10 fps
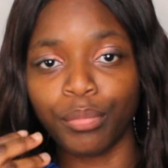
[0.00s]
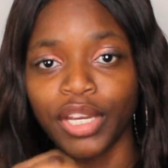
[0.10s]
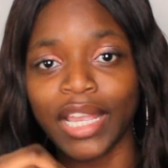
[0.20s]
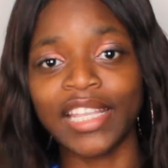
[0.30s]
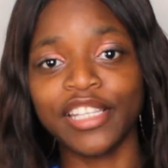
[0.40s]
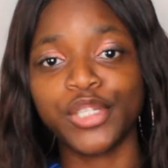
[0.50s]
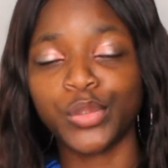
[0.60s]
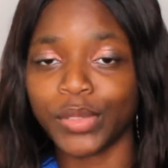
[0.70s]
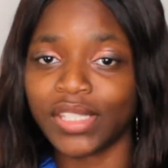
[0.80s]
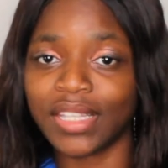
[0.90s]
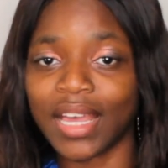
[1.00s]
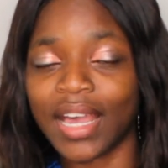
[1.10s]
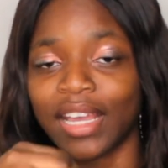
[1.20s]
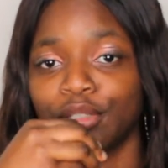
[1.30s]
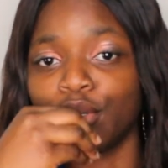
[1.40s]
bring any sweets that
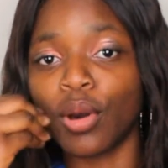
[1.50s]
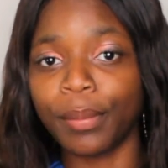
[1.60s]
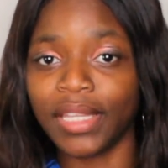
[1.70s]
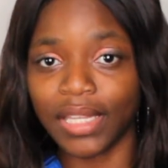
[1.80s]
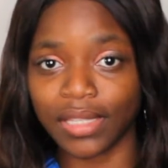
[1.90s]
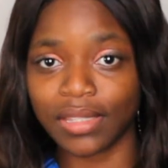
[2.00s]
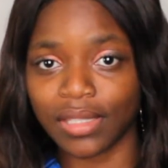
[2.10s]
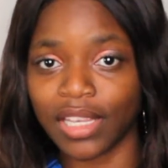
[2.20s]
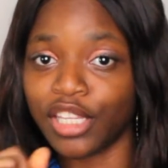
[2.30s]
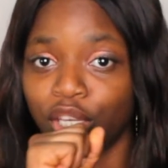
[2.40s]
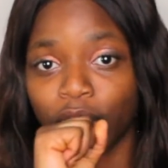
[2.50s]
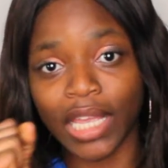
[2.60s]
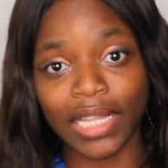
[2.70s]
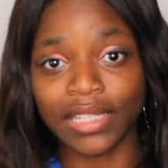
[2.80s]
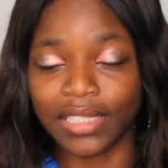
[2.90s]
had gum in it any
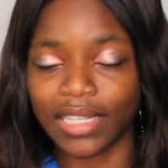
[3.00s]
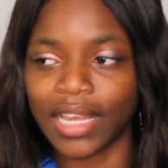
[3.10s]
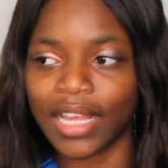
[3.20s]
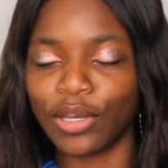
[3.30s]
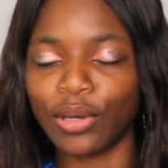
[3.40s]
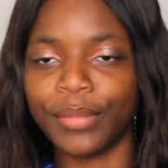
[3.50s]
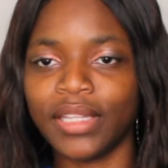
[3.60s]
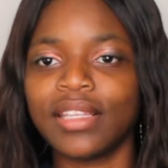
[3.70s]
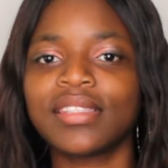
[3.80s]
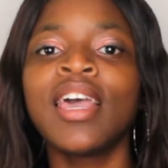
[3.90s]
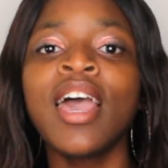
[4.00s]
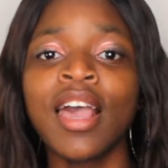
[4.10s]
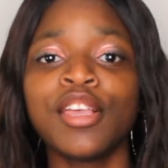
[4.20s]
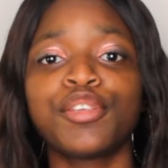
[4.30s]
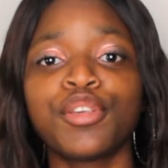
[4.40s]
candy that had gum in it
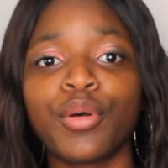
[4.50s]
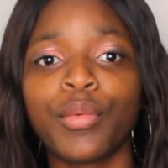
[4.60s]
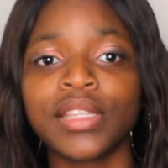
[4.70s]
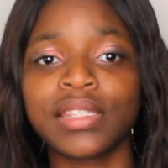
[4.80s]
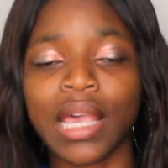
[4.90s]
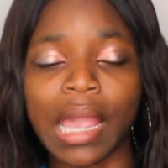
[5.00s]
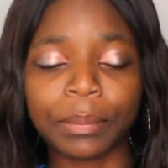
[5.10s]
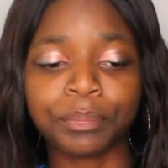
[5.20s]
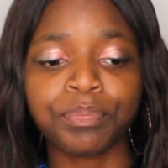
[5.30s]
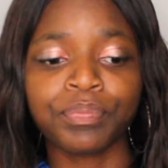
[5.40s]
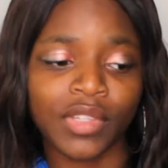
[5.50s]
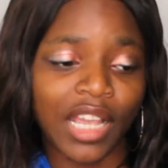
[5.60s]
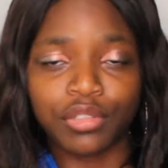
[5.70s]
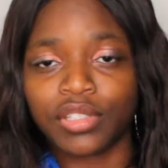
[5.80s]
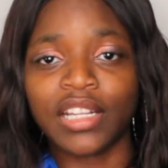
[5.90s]
so one time i
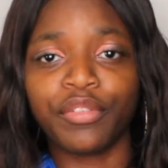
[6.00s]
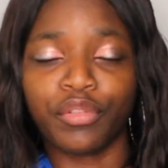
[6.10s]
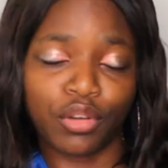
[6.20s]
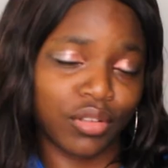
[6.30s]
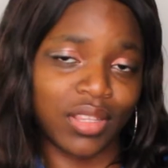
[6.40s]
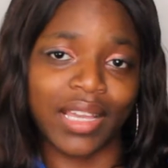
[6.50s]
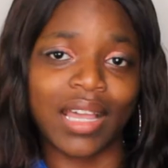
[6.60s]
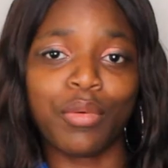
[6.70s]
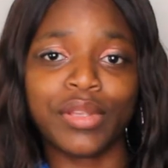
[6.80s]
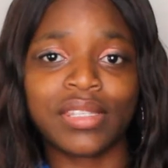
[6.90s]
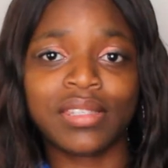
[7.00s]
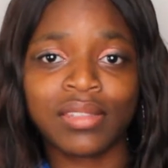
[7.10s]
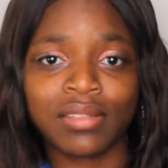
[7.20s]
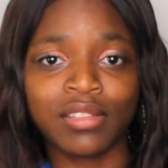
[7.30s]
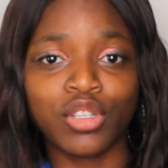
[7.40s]
totally forgot like i
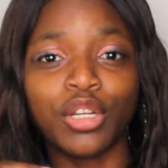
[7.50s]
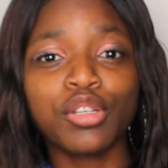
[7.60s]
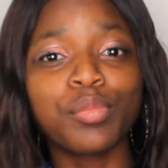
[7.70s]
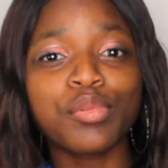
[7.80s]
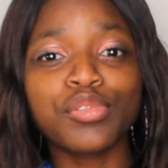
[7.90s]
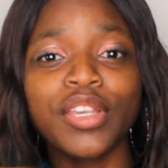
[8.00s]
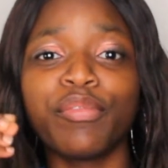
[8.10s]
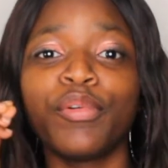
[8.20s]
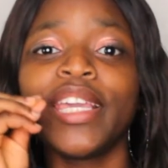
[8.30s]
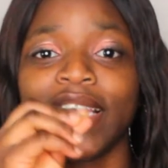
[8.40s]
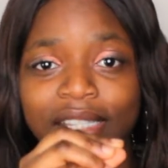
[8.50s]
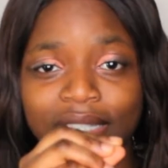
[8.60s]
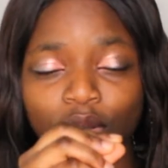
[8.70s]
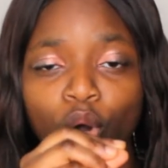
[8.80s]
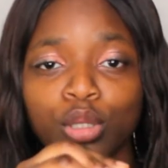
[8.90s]
was you're not supposed to even eat
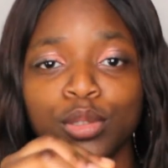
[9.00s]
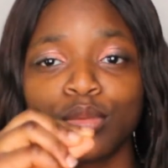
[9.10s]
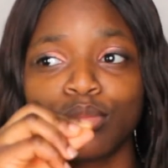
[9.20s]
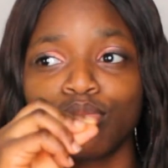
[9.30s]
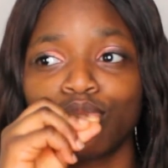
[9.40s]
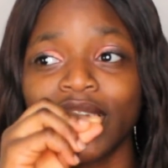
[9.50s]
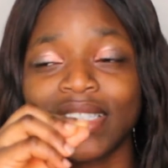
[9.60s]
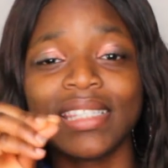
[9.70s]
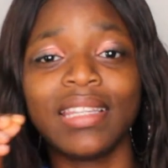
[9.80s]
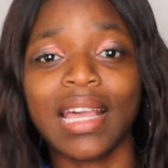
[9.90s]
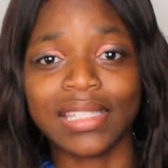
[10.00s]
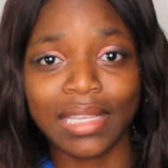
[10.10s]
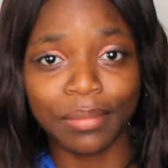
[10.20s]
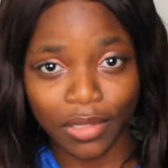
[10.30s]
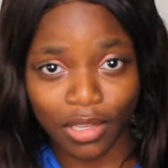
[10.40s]
or eat in the
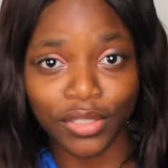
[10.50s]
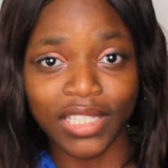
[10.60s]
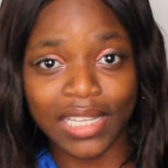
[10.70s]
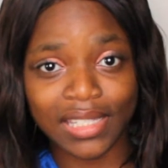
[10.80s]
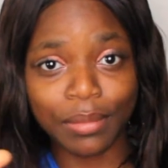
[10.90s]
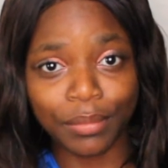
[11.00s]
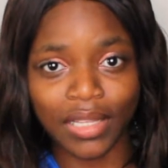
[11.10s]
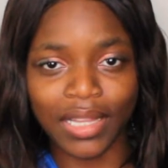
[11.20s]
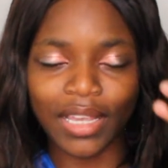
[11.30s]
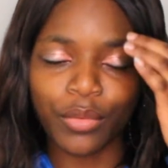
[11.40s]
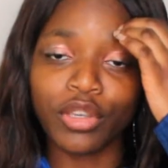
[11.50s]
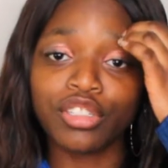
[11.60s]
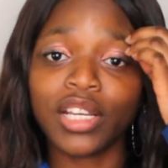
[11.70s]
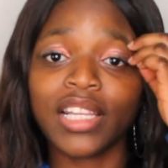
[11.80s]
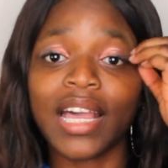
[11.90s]
assembly on the assembly like we
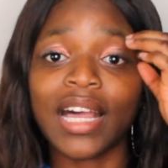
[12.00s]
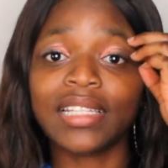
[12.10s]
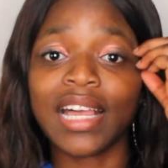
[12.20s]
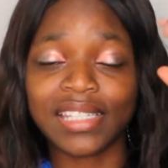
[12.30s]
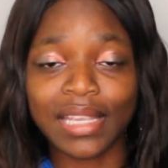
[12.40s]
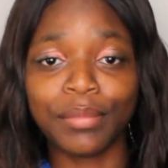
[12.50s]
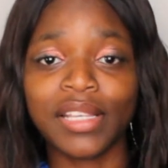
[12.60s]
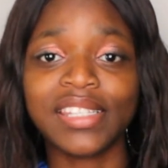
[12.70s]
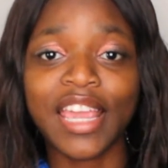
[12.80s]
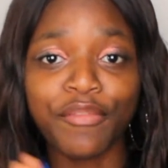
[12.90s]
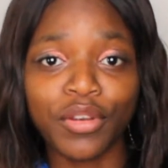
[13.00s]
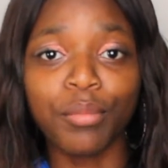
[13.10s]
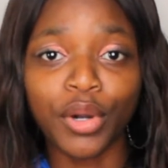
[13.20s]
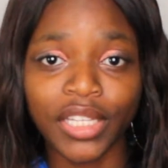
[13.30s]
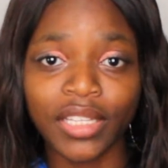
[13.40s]
usually had assemblies every
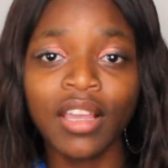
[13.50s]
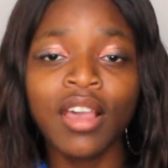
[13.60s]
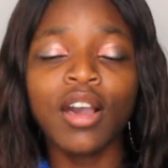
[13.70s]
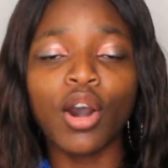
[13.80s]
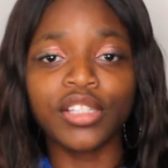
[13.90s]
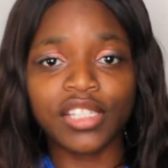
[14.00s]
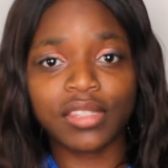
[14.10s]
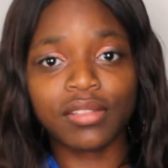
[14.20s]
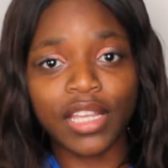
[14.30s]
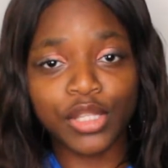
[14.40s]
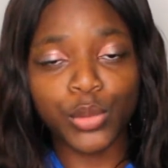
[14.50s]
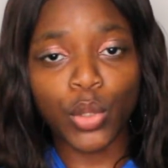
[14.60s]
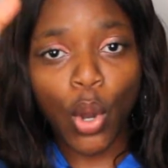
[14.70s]
morning all the students will